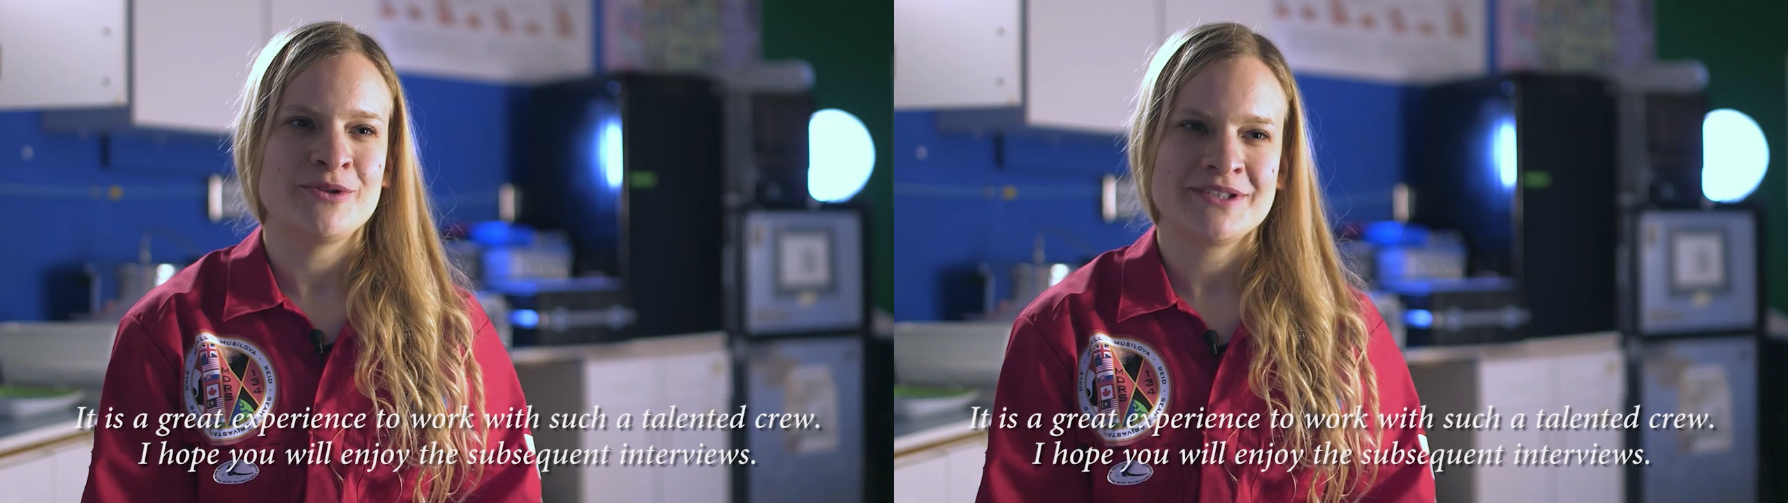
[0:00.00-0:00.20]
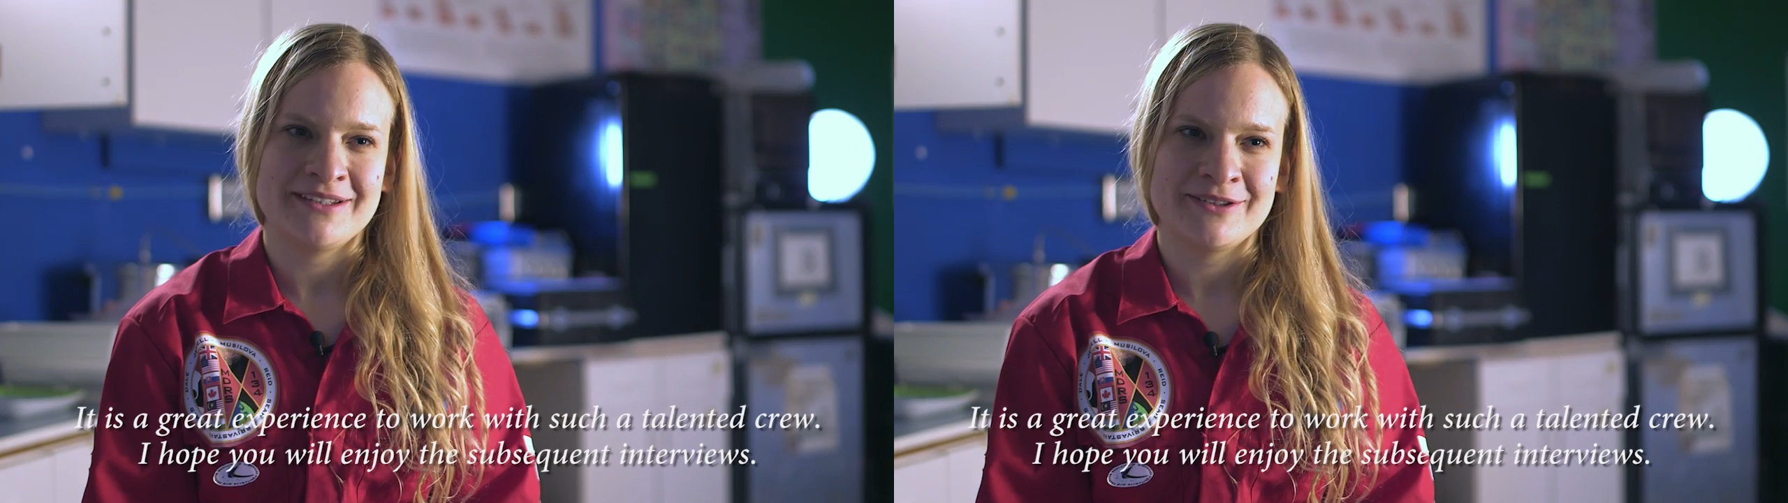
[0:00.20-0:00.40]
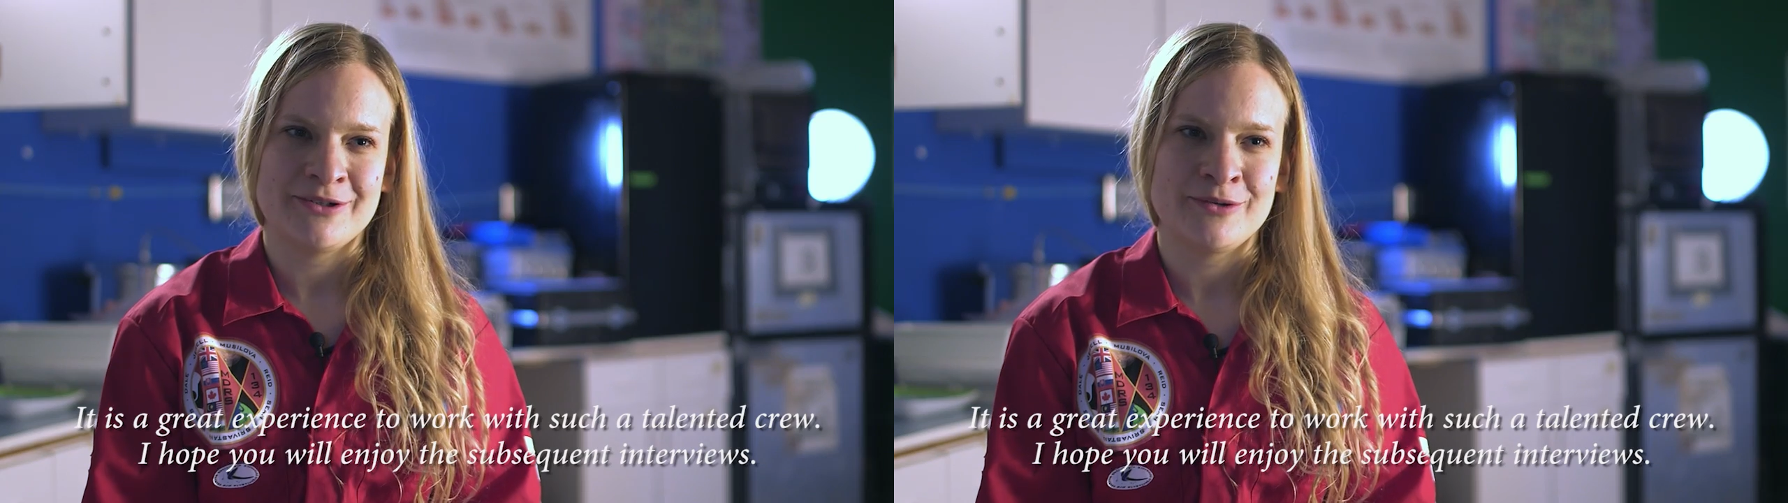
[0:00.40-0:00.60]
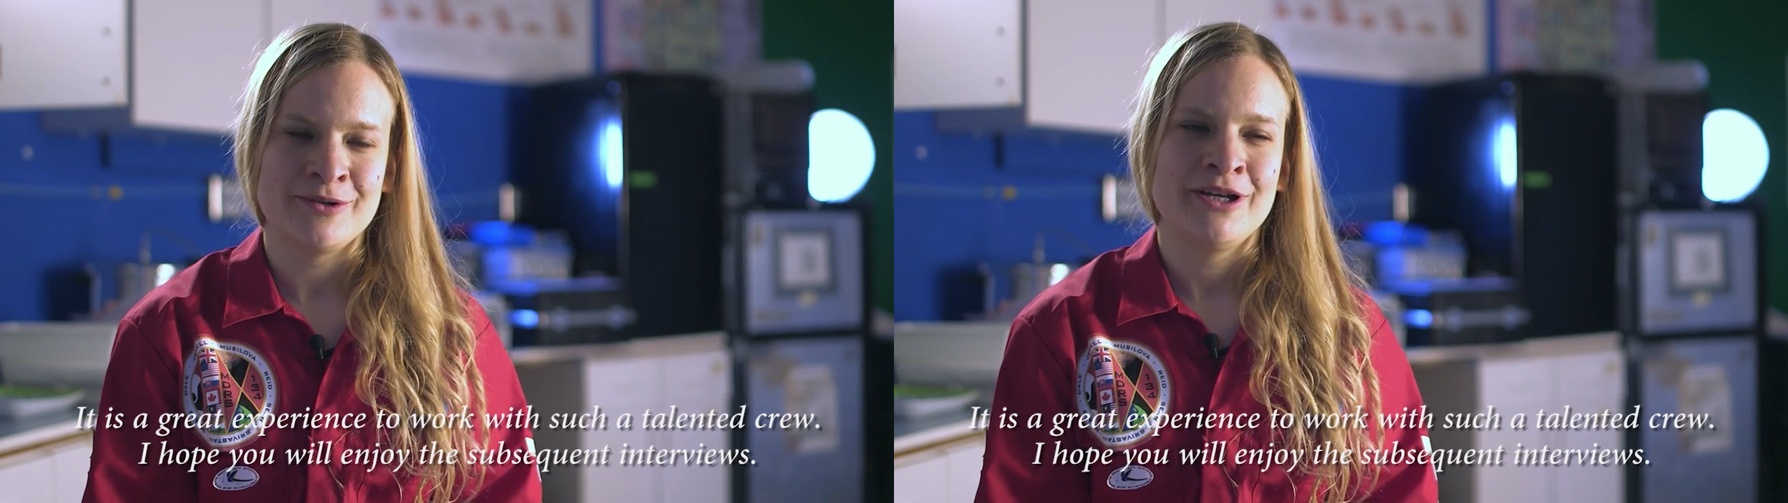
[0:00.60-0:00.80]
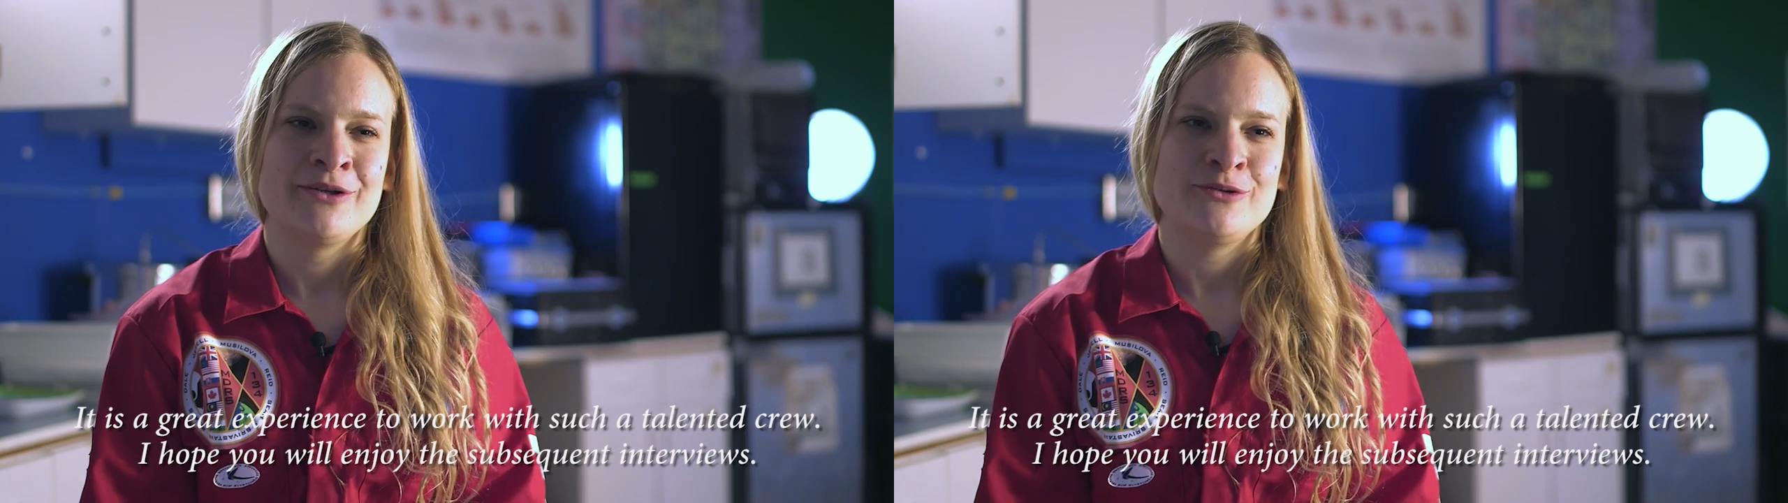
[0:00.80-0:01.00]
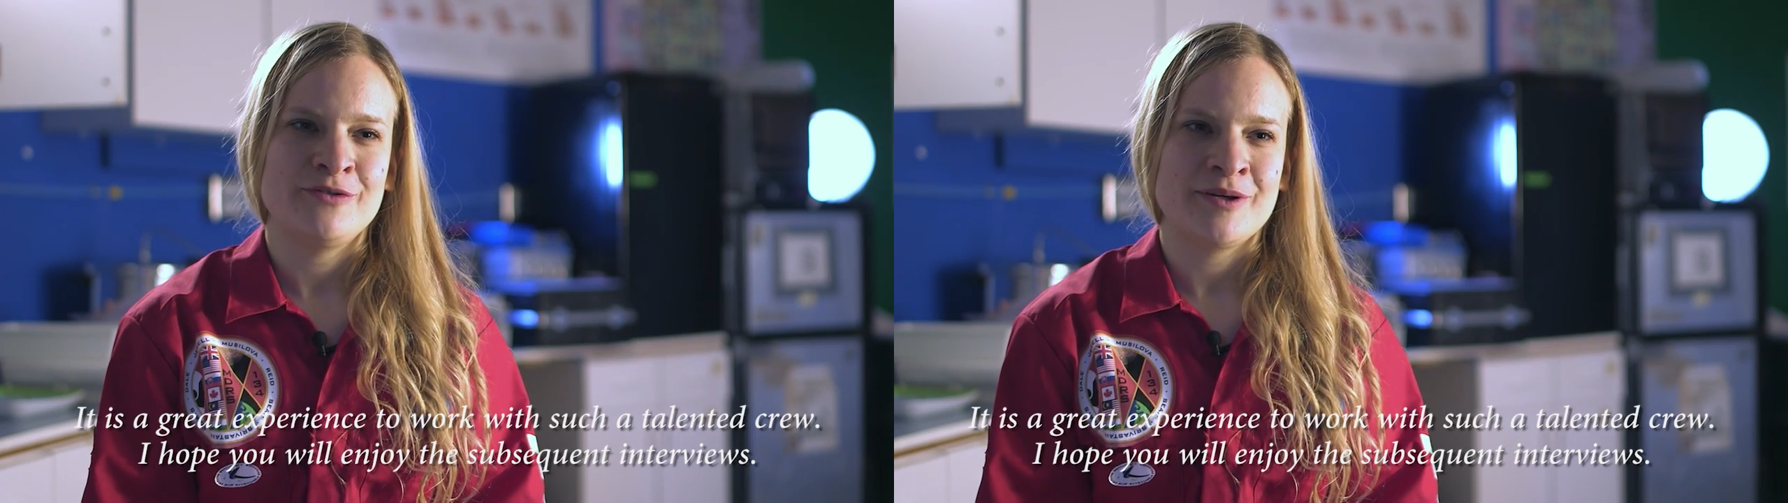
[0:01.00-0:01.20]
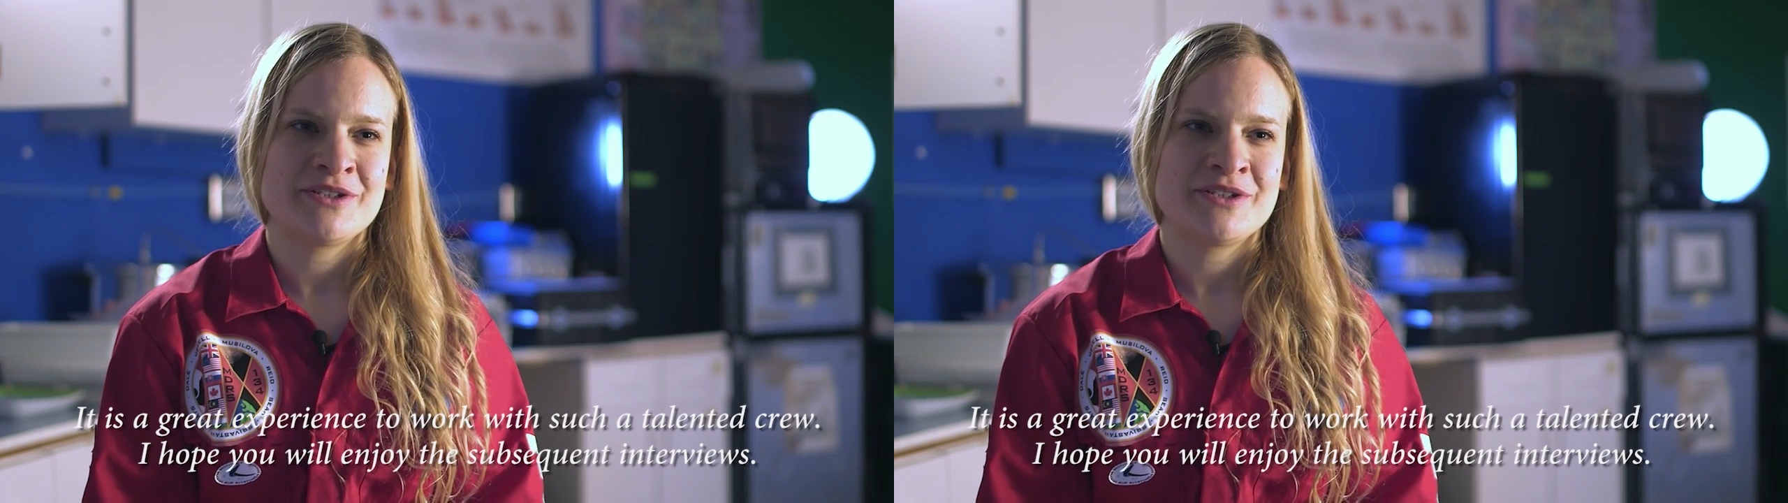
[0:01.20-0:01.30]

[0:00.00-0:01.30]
posádkou. Dúfam,